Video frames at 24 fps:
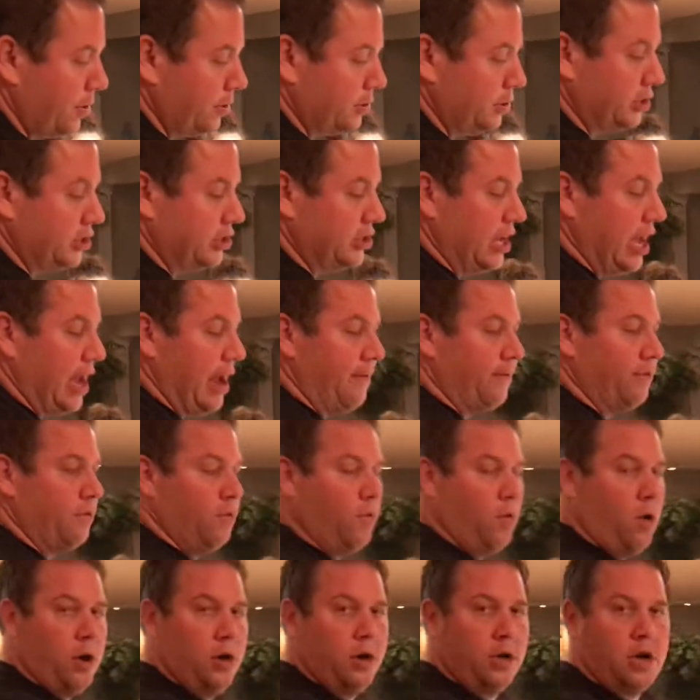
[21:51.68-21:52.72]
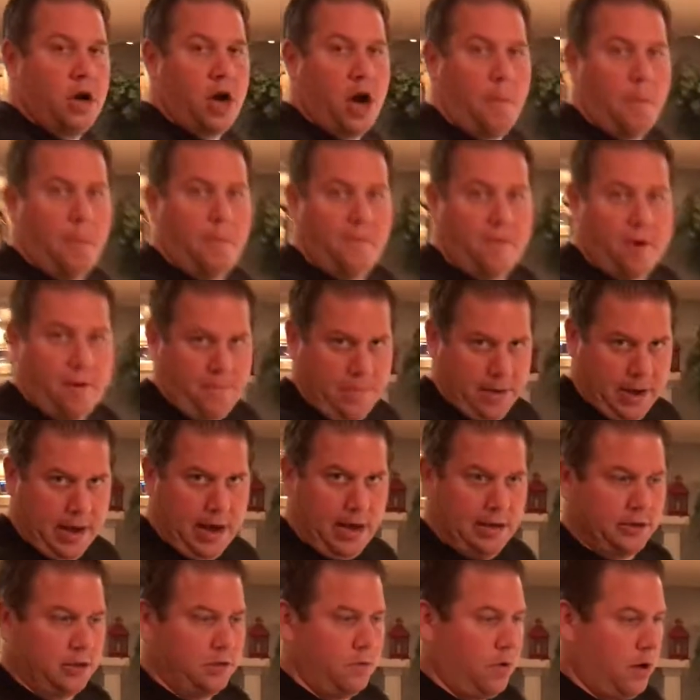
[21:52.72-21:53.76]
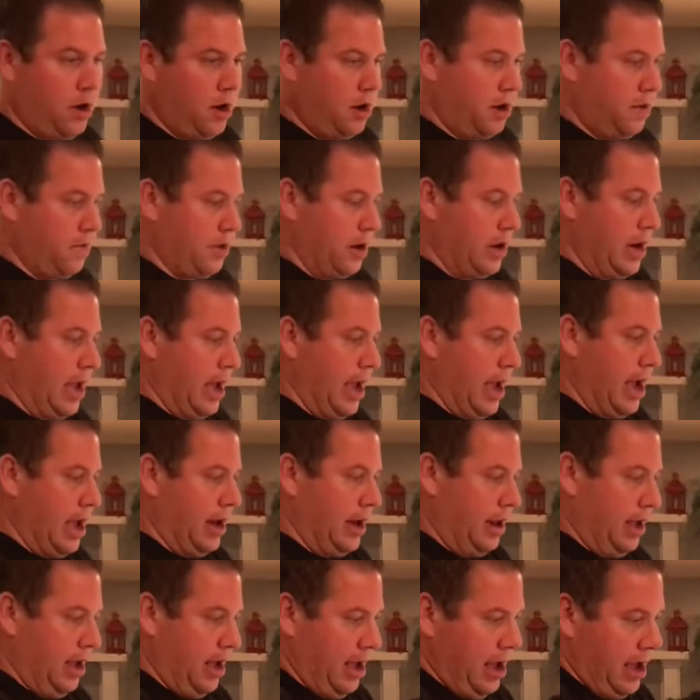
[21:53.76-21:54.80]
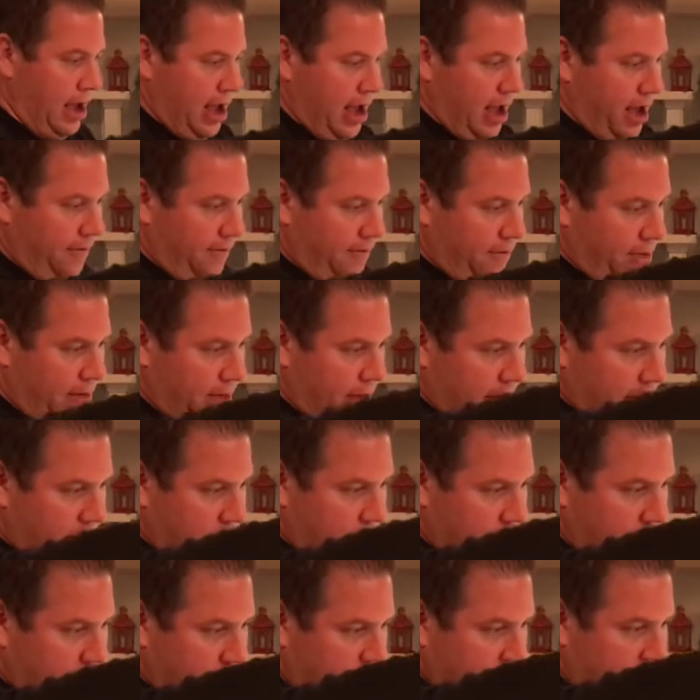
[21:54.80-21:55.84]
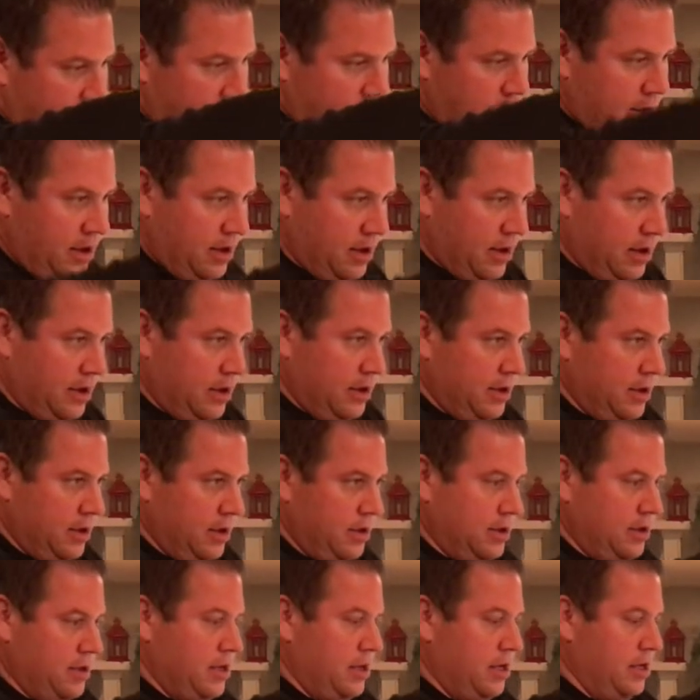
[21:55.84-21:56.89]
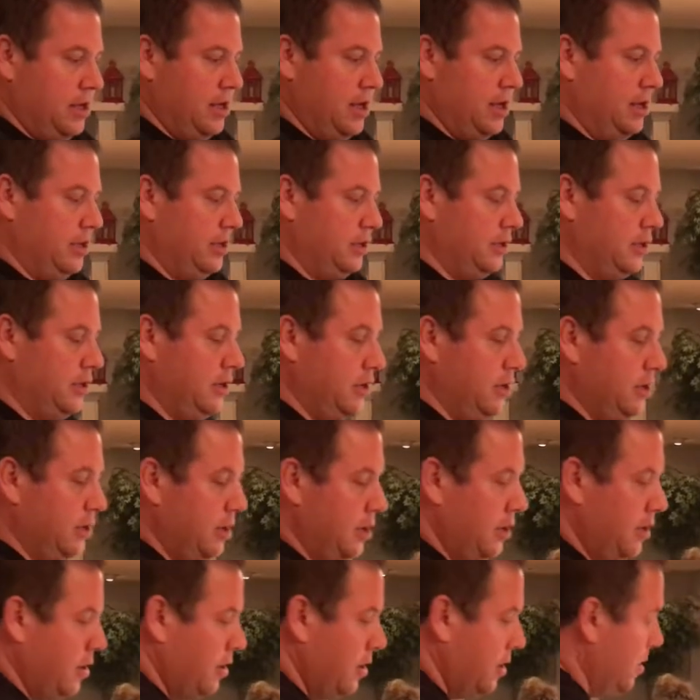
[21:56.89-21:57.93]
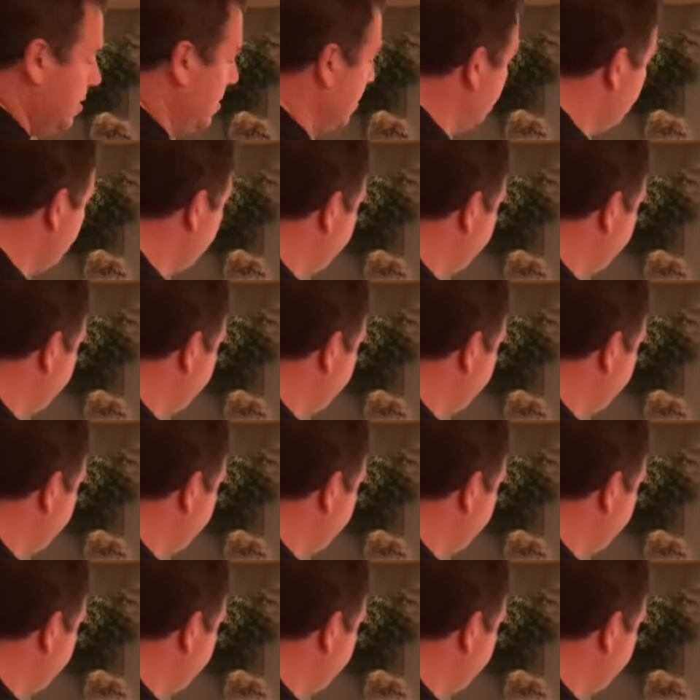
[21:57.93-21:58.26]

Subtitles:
saved 1 cup of our pasta water. We're going to add half of that to this. Then